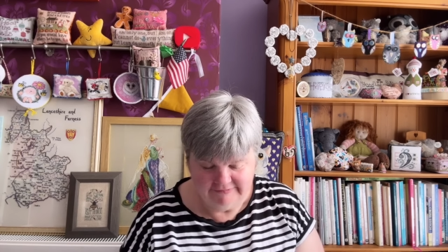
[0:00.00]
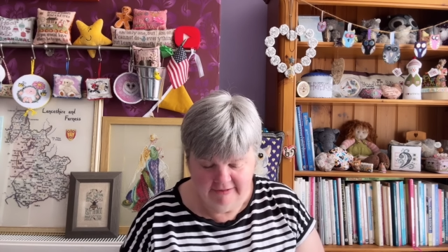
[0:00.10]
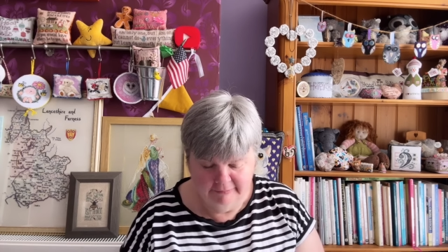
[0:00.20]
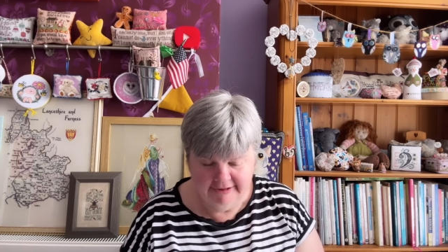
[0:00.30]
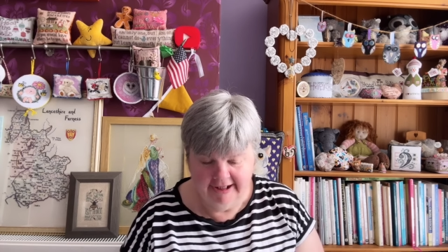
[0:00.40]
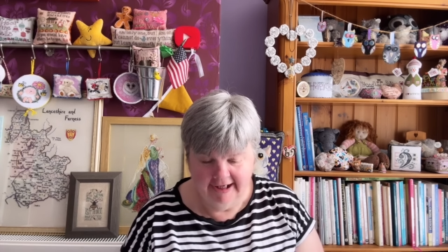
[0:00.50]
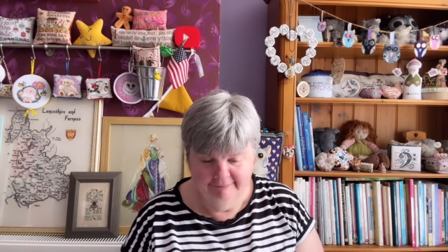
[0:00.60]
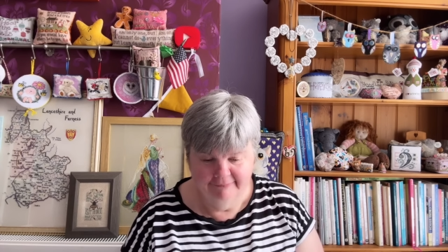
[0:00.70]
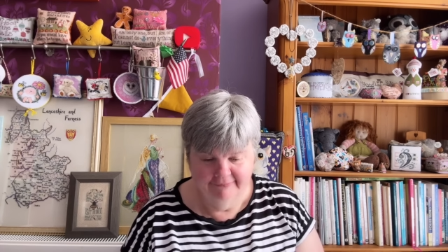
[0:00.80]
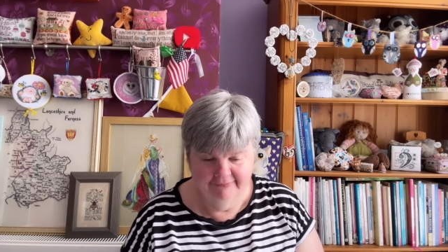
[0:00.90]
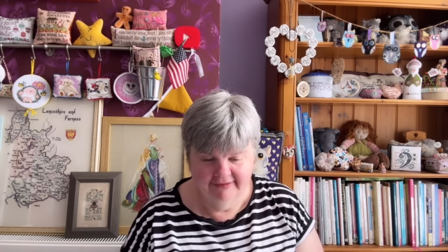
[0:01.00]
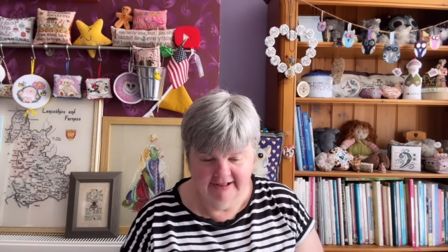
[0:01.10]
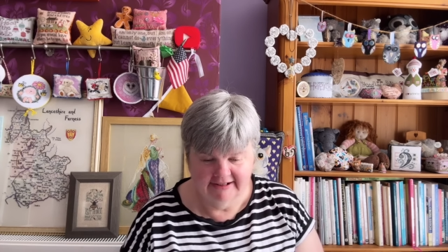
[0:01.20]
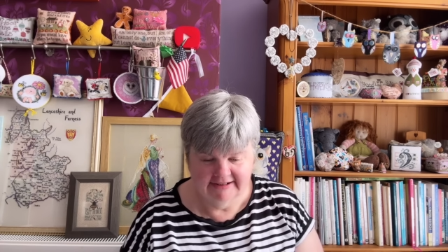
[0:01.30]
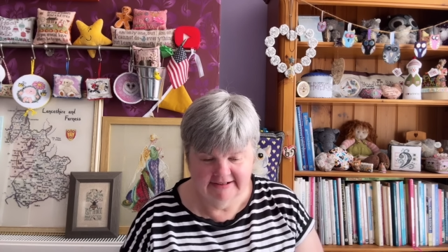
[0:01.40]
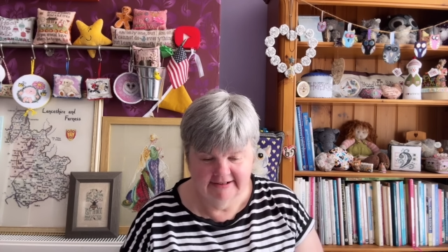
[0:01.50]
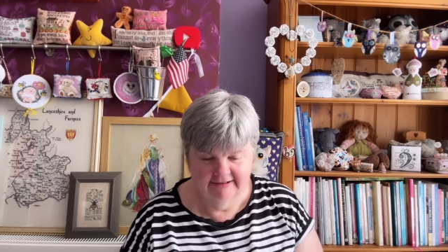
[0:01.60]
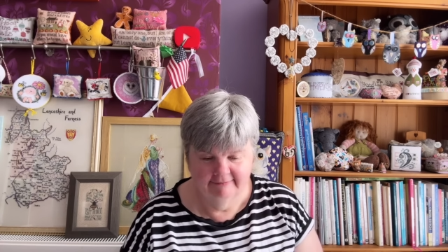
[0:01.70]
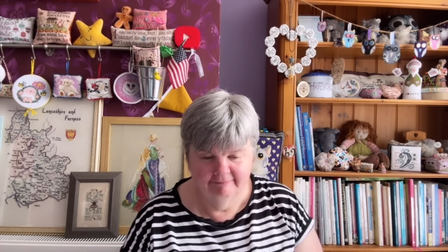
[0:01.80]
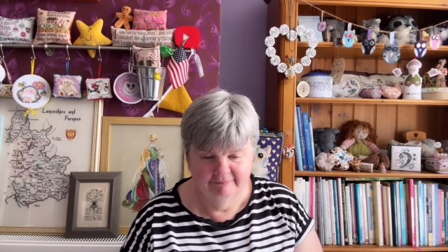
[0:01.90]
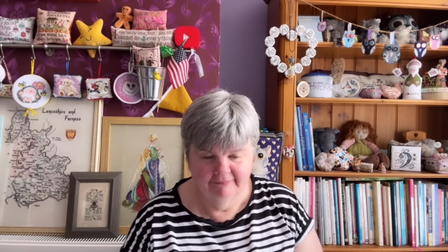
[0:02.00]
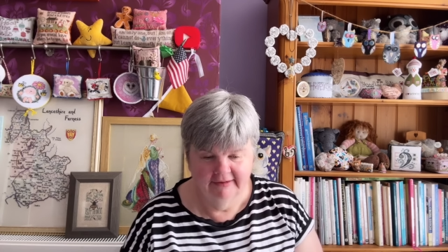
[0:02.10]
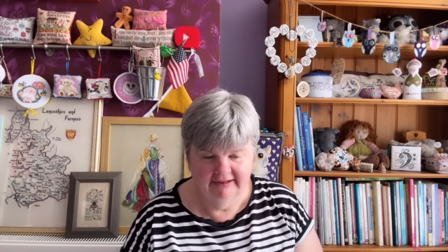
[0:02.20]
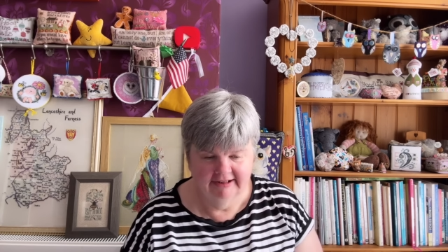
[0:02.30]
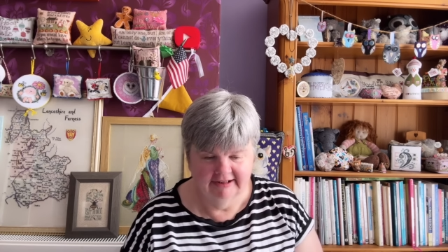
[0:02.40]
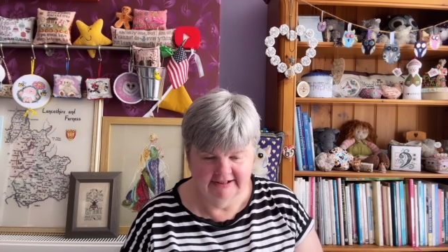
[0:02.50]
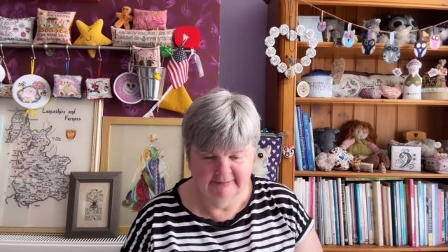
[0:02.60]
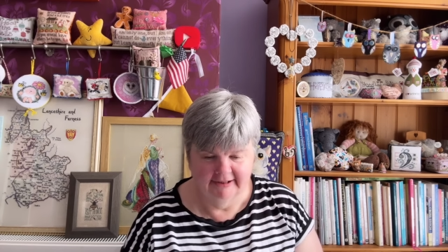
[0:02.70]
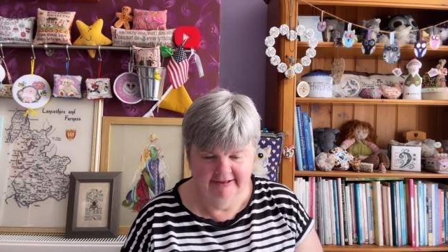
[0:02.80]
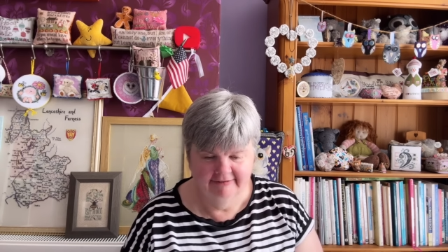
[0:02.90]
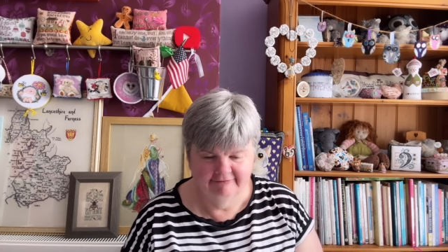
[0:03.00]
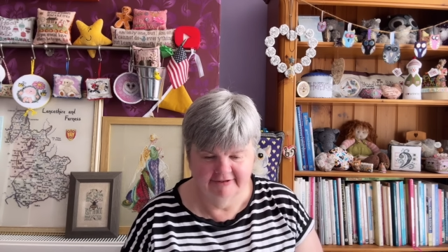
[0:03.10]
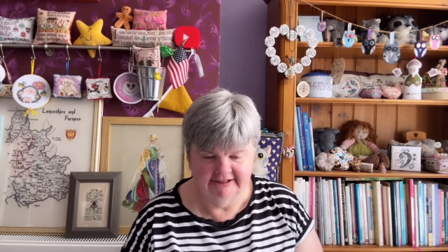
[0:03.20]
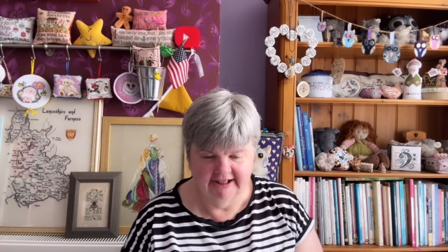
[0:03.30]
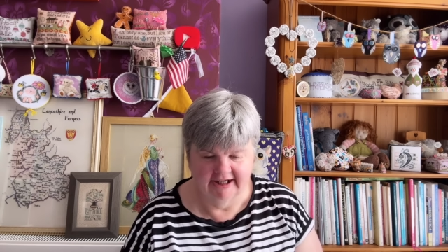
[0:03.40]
But yeah, I think that's about it for today.